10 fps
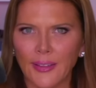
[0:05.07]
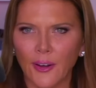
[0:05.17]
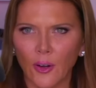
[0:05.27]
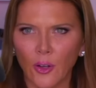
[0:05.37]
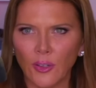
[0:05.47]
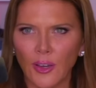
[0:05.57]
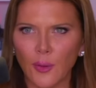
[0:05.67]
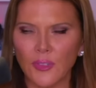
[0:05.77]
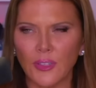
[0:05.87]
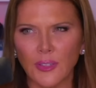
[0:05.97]
They are all
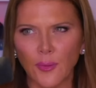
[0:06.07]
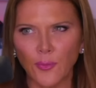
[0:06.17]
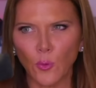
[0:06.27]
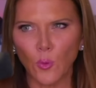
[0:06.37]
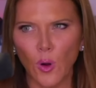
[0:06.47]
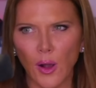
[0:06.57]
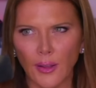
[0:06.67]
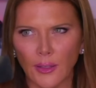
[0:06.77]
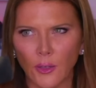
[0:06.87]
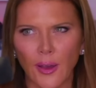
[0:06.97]
names except for
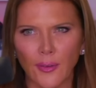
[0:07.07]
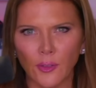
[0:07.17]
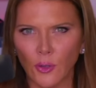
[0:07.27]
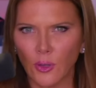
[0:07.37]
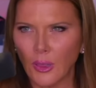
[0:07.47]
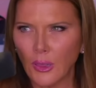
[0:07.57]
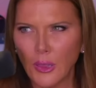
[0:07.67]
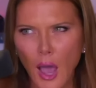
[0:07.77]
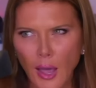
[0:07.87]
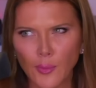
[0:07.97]
one that you haven't heard a
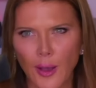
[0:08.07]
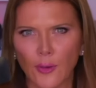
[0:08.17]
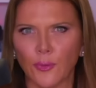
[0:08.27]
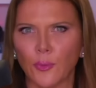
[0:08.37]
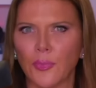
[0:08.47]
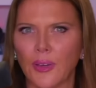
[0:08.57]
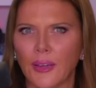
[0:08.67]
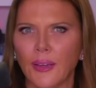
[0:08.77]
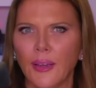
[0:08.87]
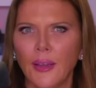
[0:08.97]
lot about from
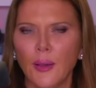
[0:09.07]
me,